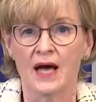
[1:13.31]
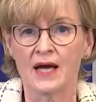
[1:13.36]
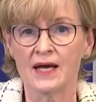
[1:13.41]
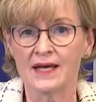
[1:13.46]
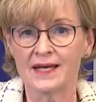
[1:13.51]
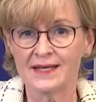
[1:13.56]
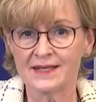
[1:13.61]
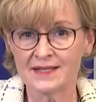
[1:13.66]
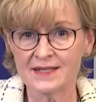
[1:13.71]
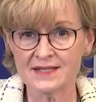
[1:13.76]
Uh,
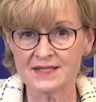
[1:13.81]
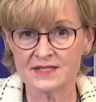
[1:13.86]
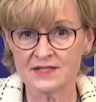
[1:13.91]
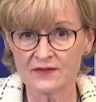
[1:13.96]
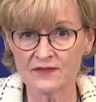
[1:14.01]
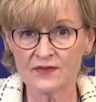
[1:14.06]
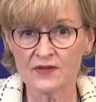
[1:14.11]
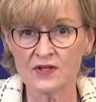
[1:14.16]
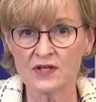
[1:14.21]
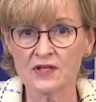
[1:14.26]
it is
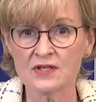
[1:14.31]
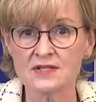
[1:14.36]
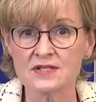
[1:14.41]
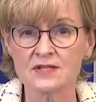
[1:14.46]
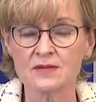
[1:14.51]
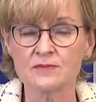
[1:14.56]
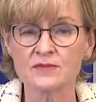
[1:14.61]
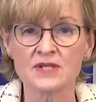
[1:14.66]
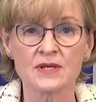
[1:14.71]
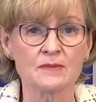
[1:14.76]
difficult
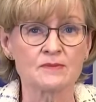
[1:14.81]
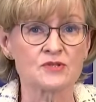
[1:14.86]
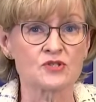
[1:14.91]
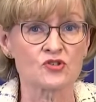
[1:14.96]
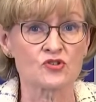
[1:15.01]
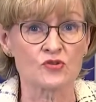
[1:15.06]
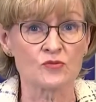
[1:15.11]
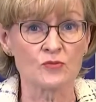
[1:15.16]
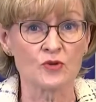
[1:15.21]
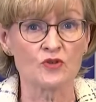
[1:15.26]
sometimes
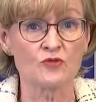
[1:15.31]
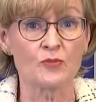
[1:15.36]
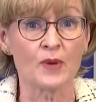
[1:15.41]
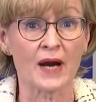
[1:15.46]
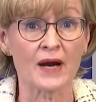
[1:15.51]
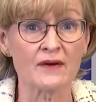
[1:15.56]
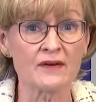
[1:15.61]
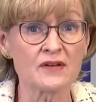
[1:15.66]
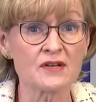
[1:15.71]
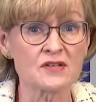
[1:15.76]
to remove
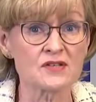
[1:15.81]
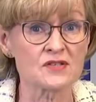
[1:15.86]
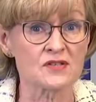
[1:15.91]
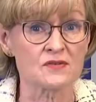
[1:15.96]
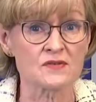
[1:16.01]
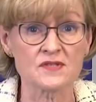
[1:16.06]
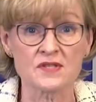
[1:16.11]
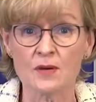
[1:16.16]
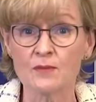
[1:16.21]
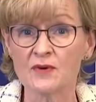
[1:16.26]
barriers.
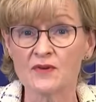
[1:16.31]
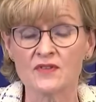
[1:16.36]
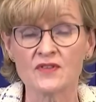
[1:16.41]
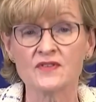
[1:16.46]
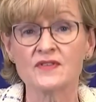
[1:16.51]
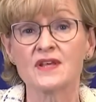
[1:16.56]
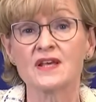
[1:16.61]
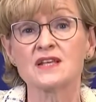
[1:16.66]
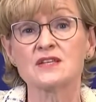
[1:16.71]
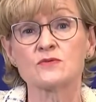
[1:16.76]
So some of
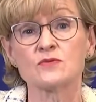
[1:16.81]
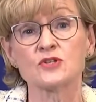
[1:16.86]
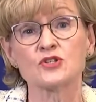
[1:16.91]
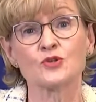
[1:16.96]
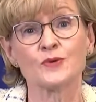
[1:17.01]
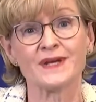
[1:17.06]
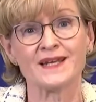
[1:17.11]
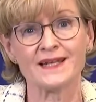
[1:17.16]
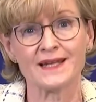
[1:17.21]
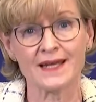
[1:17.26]
the things we're
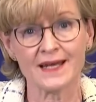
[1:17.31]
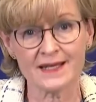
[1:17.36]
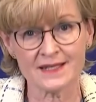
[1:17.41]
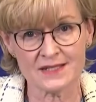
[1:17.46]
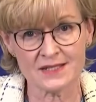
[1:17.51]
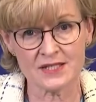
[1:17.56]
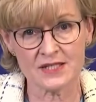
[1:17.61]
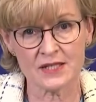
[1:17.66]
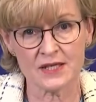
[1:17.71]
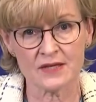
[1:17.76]
doing
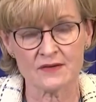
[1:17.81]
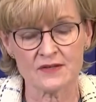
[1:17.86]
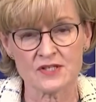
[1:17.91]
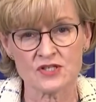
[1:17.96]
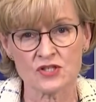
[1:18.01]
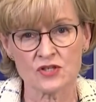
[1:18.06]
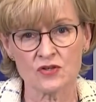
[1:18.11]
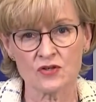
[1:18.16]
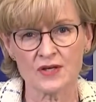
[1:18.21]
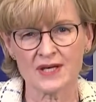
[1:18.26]
next year is
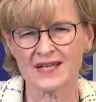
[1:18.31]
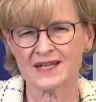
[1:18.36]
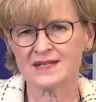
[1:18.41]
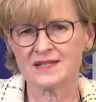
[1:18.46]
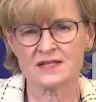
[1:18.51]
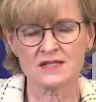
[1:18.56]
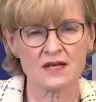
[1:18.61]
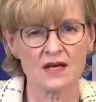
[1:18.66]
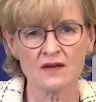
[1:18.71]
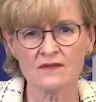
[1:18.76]
to look at
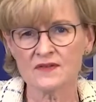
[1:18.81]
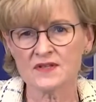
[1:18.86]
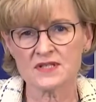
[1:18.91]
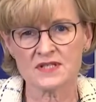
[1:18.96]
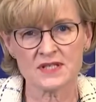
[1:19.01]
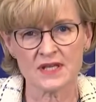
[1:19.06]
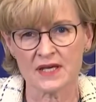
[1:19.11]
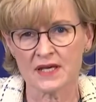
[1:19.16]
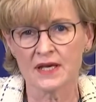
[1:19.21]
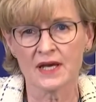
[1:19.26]

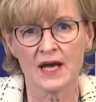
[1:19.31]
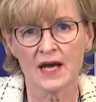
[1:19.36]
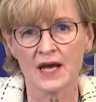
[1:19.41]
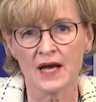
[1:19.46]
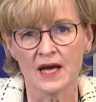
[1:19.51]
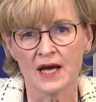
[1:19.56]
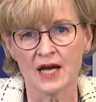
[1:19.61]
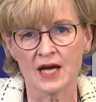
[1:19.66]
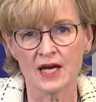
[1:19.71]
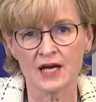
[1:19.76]
insolvency
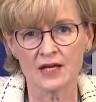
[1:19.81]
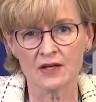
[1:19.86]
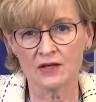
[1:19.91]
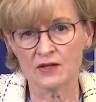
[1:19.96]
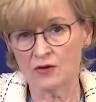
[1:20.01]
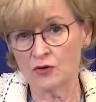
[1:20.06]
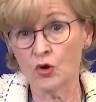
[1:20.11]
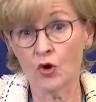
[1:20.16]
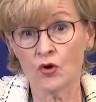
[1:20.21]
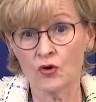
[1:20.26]
uh,
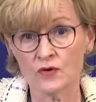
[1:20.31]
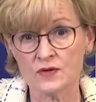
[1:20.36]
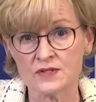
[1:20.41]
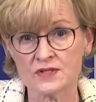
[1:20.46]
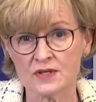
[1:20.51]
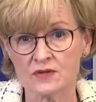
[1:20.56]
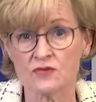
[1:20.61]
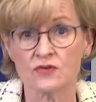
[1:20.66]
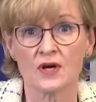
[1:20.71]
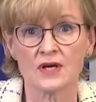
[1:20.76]

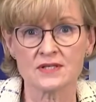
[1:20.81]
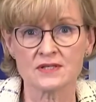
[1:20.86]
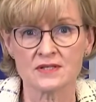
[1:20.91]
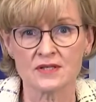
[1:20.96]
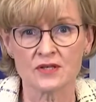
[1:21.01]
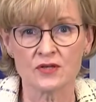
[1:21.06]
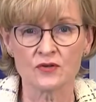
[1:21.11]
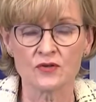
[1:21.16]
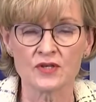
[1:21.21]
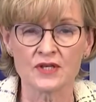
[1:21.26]
laws across
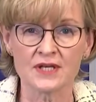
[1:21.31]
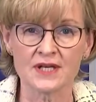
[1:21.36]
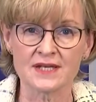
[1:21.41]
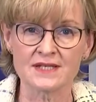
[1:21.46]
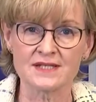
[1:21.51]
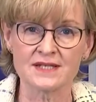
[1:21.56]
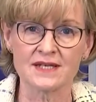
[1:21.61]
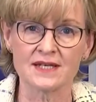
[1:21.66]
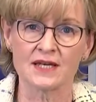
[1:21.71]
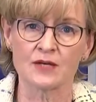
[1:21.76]
the union
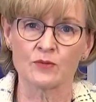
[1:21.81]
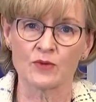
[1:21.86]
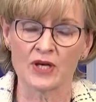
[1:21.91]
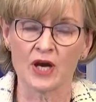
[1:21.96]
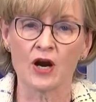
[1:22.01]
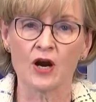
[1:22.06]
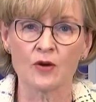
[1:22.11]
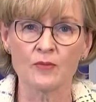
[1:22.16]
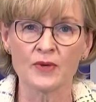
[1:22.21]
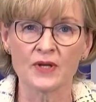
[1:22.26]
and see can we
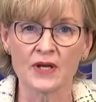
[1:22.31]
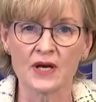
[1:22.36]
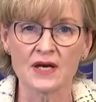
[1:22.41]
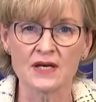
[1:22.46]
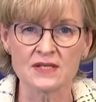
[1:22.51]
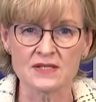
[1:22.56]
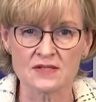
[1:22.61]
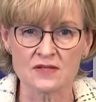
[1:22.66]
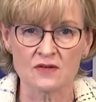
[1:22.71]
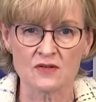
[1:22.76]

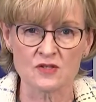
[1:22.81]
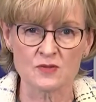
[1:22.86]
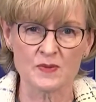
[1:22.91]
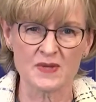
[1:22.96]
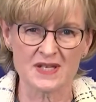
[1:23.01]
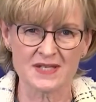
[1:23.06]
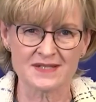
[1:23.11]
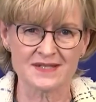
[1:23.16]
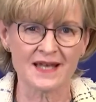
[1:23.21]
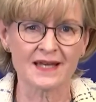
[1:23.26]
harmonise those
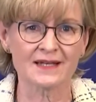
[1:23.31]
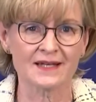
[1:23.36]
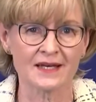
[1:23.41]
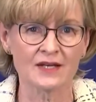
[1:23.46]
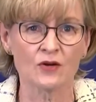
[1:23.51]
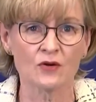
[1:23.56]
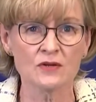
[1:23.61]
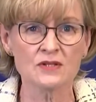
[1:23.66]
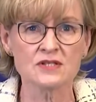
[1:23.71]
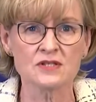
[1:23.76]
because that
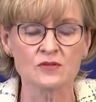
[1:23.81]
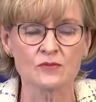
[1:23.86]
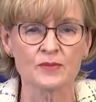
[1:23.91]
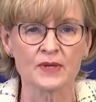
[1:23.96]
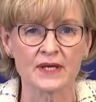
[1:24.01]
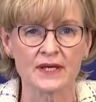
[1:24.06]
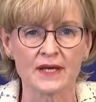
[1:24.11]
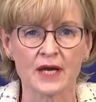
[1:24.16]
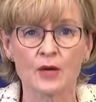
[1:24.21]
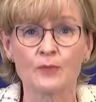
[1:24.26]
can also
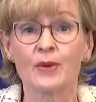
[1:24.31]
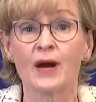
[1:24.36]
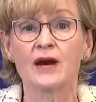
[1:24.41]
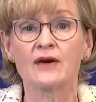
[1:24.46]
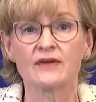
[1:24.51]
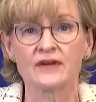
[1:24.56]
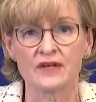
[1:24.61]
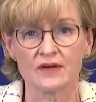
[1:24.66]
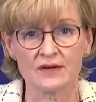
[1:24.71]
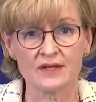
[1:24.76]
be a
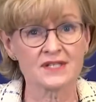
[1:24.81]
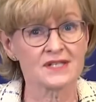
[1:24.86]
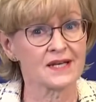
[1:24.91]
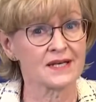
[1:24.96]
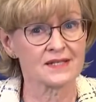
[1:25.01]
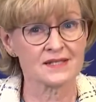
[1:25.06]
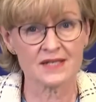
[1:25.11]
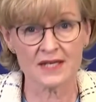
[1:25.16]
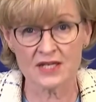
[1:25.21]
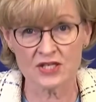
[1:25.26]
barrier and
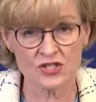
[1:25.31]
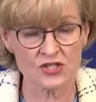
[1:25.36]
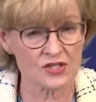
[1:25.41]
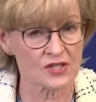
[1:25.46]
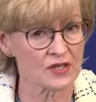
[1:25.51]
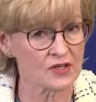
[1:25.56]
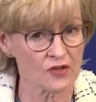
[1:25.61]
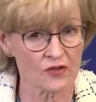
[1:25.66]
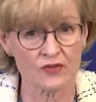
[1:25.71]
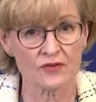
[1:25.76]

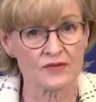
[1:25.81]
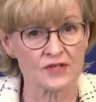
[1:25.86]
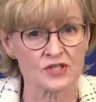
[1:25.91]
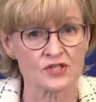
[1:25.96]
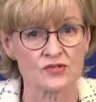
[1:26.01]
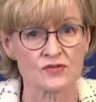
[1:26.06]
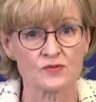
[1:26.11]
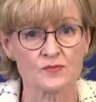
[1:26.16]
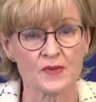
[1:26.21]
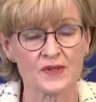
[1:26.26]
taxation and other
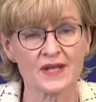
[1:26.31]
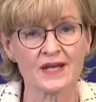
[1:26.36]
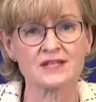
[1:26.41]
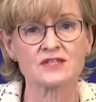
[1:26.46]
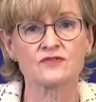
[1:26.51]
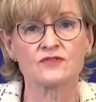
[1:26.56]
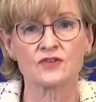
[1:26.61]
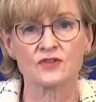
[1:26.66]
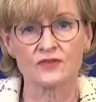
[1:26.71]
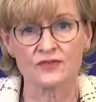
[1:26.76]
issues. But
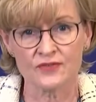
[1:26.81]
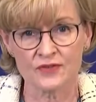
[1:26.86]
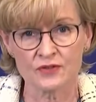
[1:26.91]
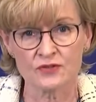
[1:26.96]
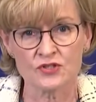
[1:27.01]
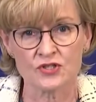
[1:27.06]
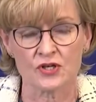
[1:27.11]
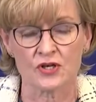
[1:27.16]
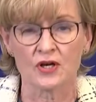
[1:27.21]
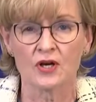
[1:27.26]
that's for the
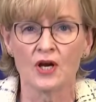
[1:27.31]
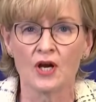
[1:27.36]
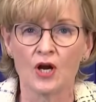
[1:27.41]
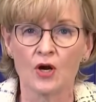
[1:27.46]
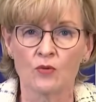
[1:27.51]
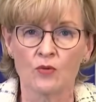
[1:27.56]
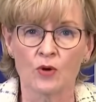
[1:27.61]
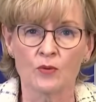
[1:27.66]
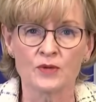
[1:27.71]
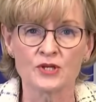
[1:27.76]
future.
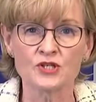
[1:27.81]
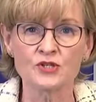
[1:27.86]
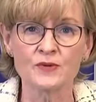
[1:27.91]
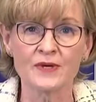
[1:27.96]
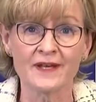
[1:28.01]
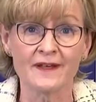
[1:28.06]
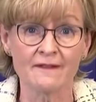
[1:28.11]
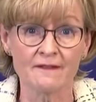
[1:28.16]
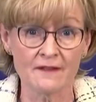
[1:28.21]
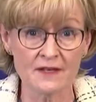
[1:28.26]
What we're
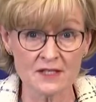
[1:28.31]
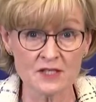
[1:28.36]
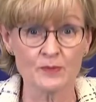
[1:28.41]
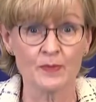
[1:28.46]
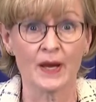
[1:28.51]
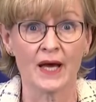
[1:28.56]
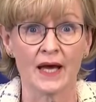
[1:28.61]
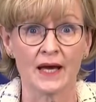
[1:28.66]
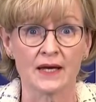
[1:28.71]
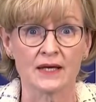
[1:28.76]
doing in this
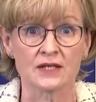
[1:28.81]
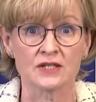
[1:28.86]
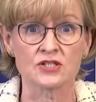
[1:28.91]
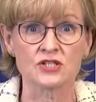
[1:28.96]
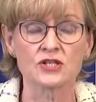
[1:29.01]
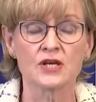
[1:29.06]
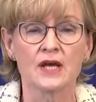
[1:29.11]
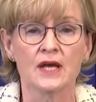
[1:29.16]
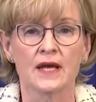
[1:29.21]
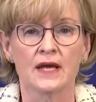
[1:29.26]

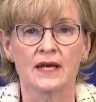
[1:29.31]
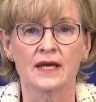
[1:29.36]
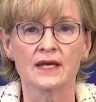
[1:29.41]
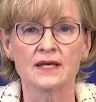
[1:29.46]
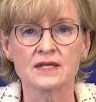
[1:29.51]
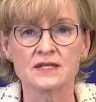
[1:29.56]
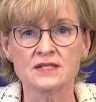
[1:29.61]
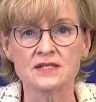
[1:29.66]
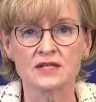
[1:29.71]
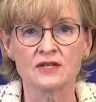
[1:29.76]
package
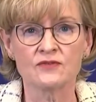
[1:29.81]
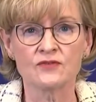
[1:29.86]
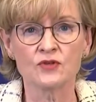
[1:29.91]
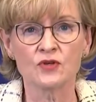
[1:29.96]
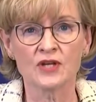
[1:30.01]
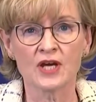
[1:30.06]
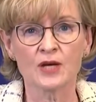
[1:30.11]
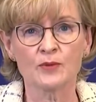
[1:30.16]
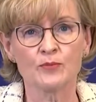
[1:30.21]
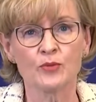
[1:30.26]
is, if
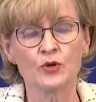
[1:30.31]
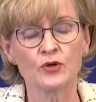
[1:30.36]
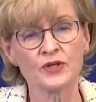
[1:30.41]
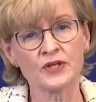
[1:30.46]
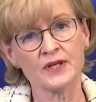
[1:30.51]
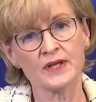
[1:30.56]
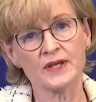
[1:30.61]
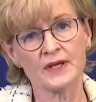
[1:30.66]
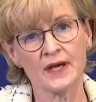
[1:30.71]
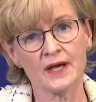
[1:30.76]
you like,
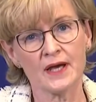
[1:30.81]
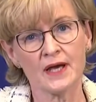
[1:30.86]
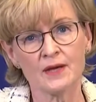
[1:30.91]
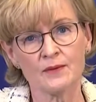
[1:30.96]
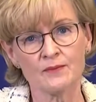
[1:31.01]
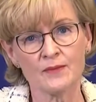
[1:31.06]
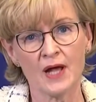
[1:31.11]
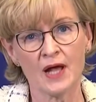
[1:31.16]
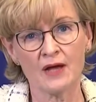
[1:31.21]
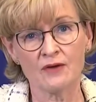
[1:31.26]
putting
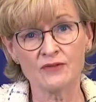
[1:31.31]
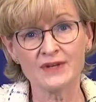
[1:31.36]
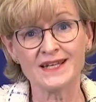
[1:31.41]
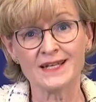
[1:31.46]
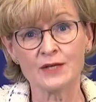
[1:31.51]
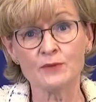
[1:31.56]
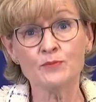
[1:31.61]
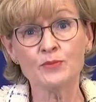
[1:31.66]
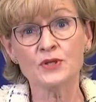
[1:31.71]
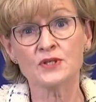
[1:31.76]
um, a
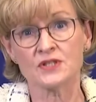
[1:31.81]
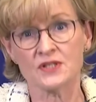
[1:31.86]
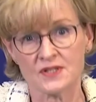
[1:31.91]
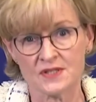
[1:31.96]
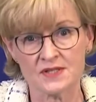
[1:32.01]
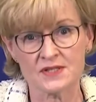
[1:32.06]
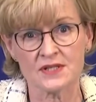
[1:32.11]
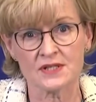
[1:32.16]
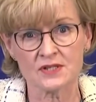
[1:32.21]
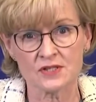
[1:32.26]
real
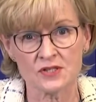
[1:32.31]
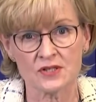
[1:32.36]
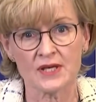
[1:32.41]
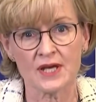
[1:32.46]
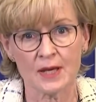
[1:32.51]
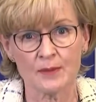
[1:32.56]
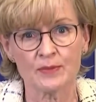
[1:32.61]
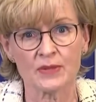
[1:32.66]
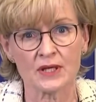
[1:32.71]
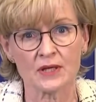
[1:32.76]
impetus into
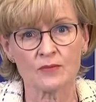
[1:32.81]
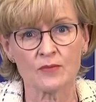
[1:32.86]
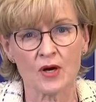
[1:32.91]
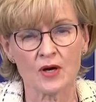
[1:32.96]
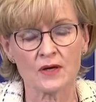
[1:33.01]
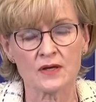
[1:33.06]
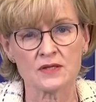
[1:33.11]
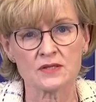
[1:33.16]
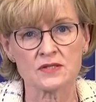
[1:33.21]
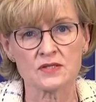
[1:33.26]
capital
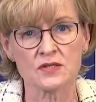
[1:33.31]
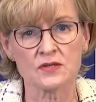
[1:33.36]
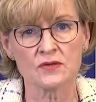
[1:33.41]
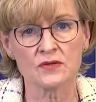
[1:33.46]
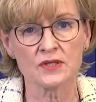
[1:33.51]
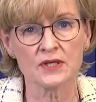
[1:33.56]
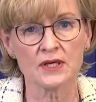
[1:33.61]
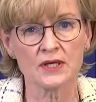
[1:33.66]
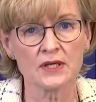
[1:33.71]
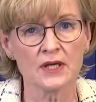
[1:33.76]
markets
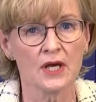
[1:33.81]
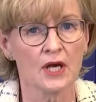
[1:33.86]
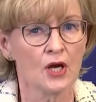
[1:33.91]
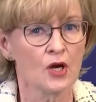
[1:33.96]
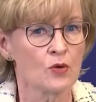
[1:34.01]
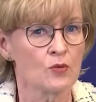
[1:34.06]
union.